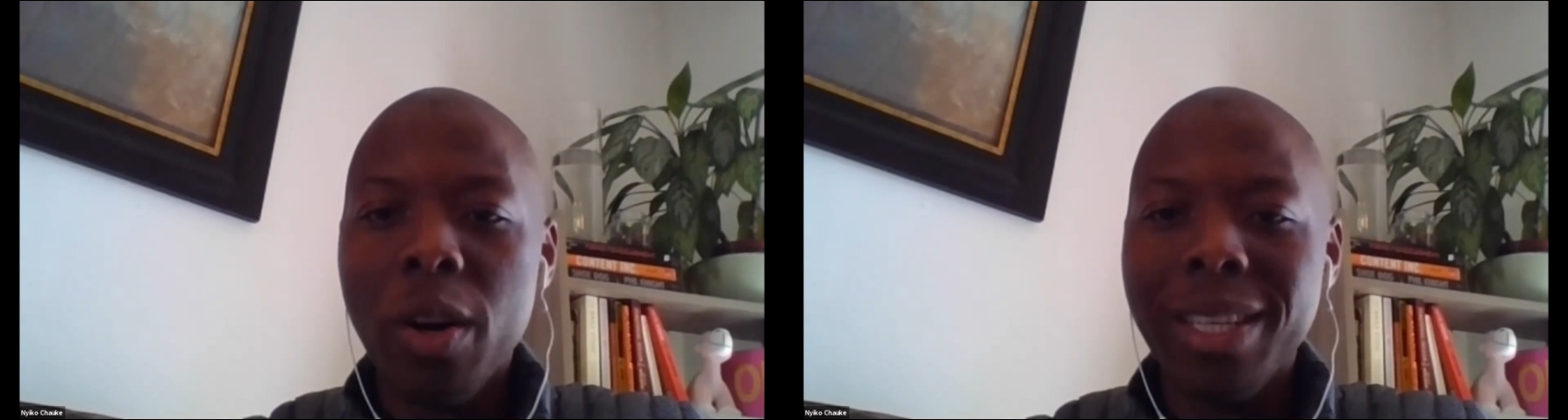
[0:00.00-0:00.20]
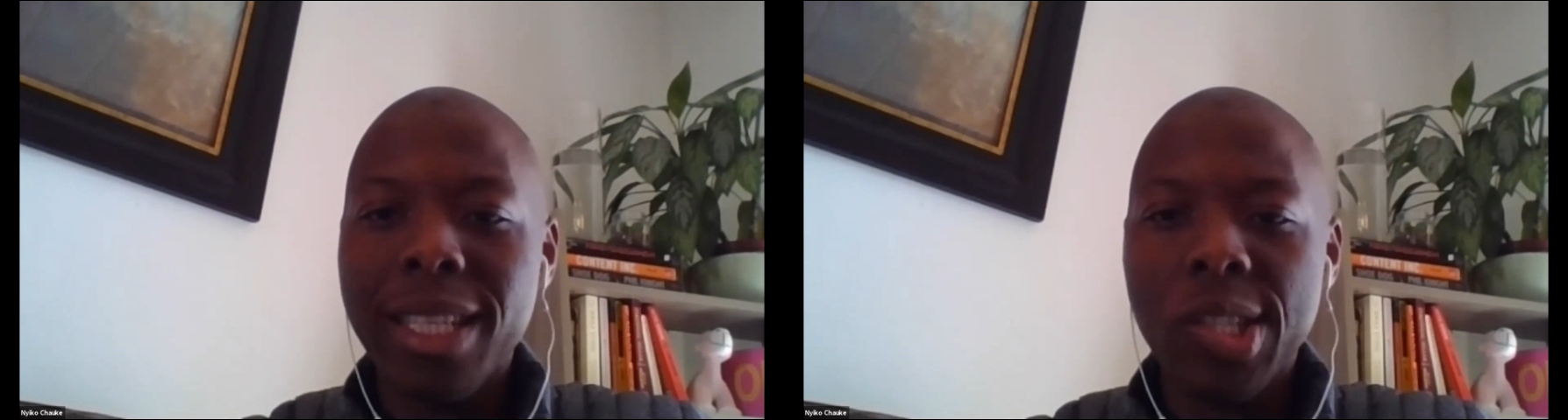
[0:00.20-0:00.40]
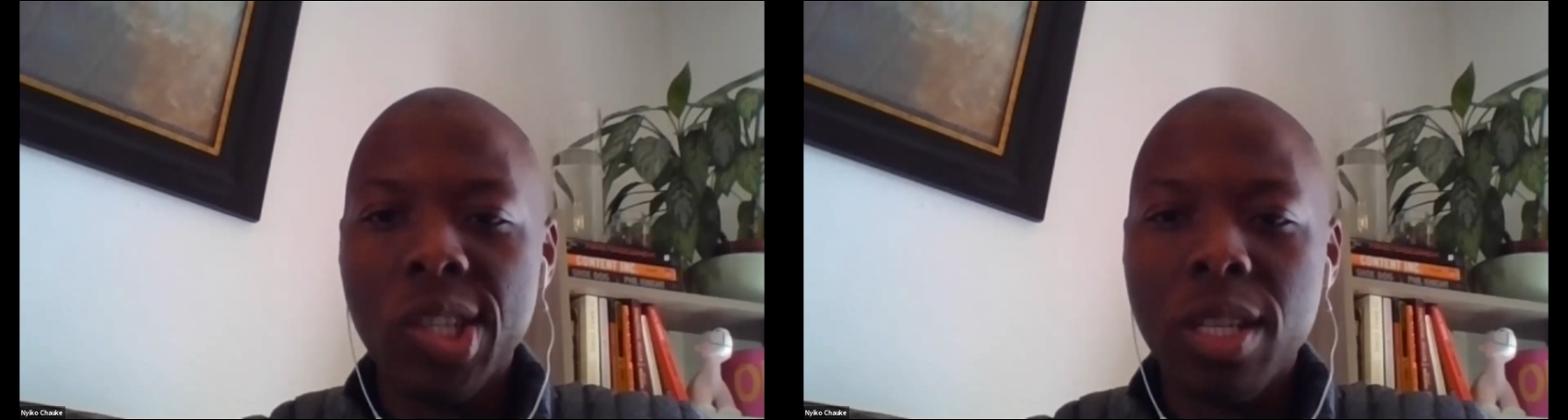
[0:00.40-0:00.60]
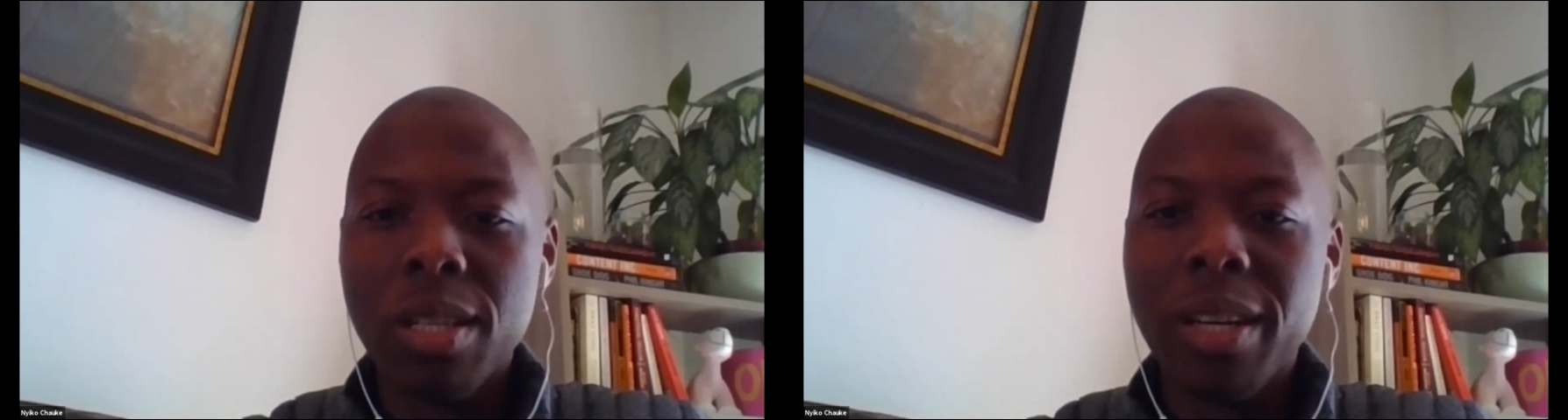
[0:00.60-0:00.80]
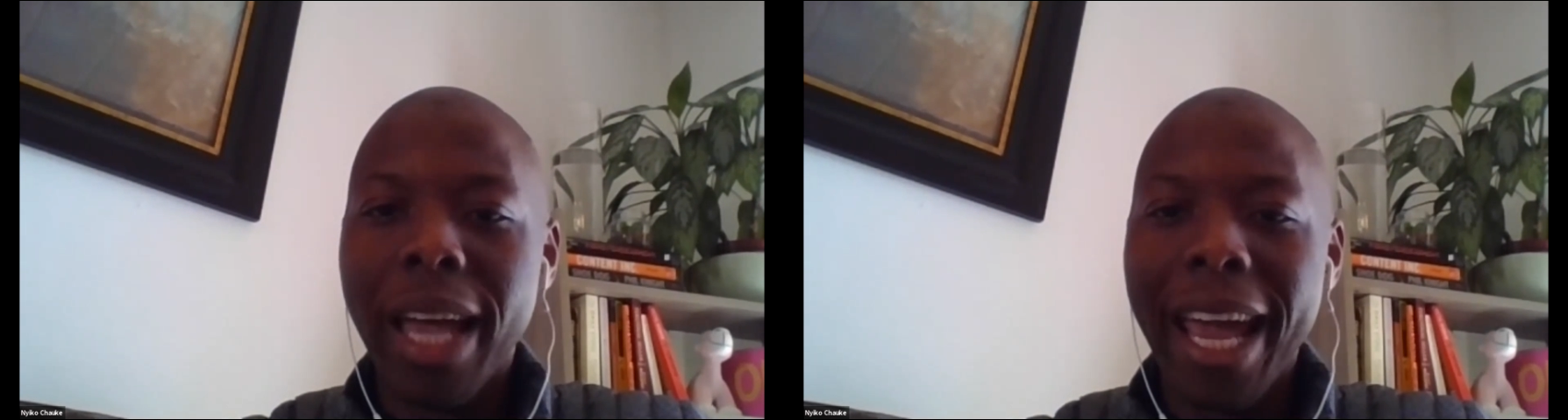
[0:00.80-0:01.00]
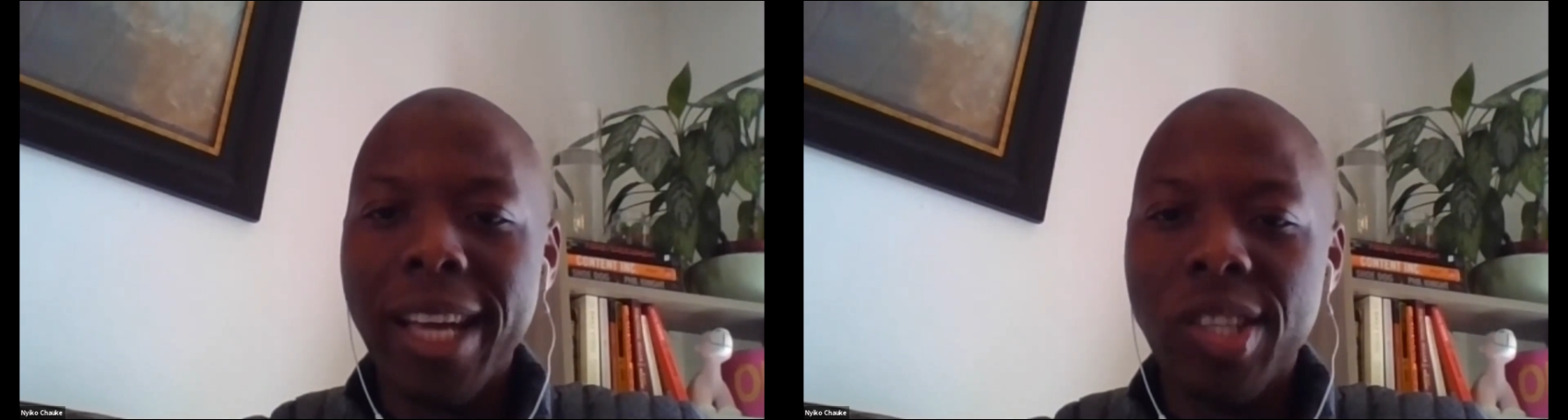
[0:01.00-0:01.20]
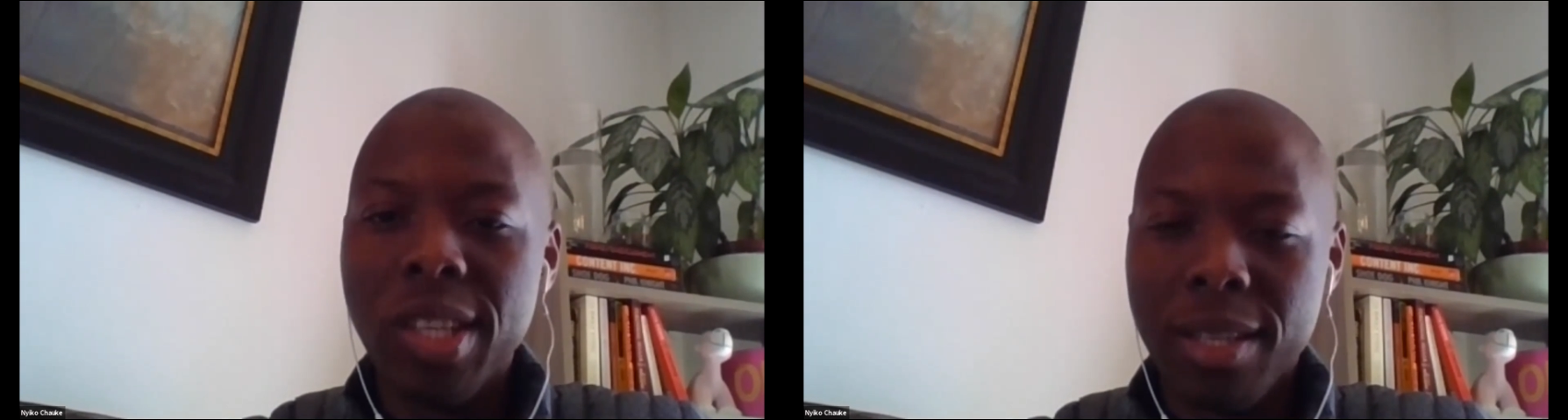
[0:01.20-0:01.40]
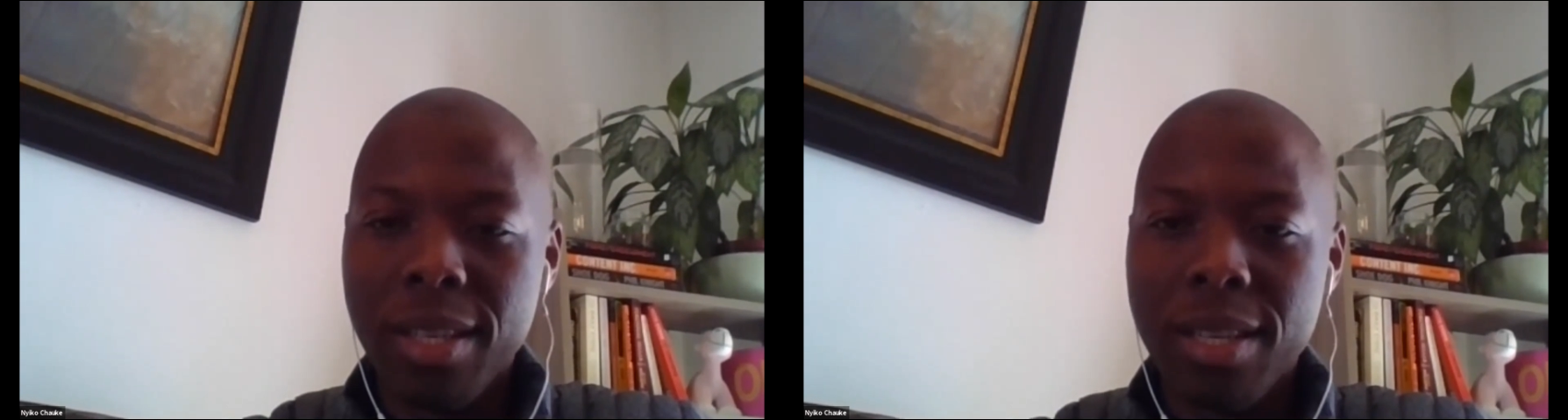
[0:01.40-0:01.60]
on digital
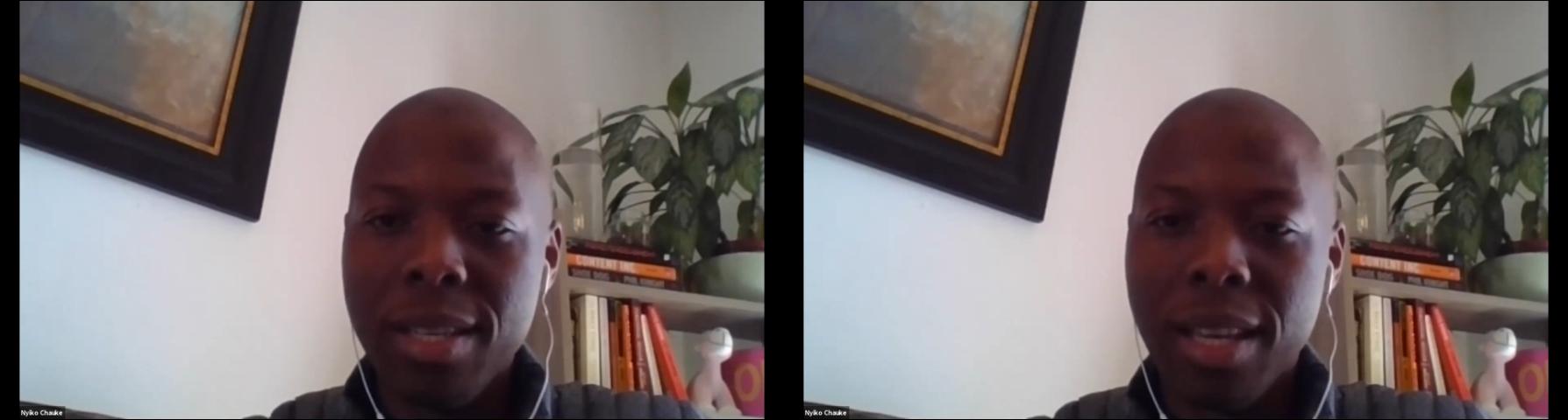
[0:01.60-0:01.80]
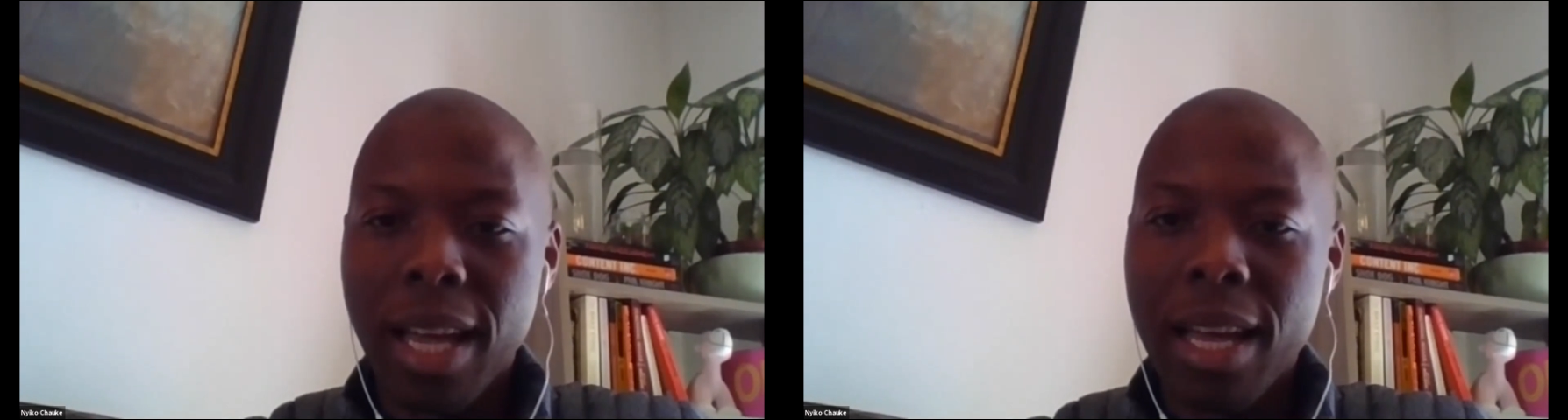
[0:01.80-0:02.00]
agencies?